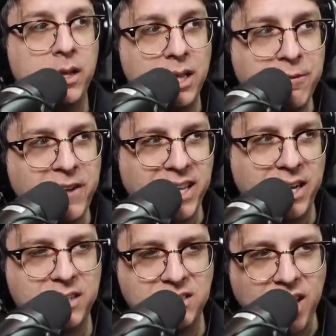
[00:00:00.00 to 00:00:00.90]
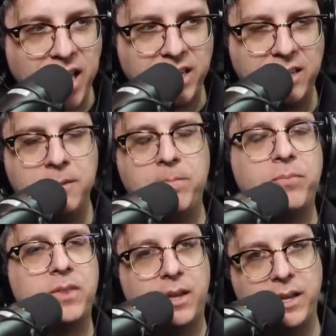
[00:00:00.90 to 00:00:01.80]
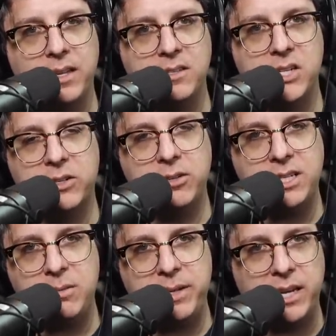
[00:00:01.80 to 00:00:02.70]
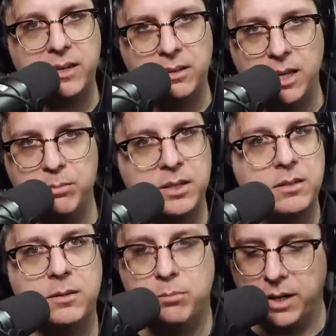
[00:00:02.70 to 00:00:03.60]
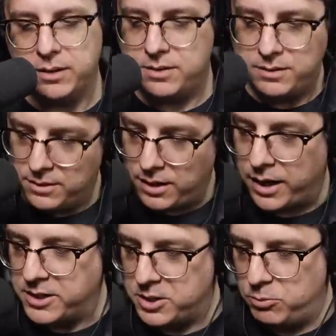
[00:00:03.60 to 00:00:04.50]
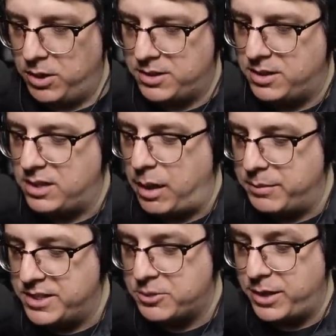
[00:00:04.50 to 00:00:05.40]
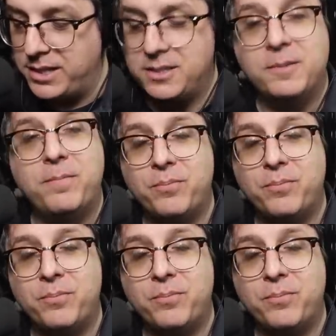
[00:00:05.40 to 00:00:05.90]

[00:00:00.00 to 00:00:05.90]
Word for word: If I get excited, I hit 0 dB and clip, but I just wanted to demonstrate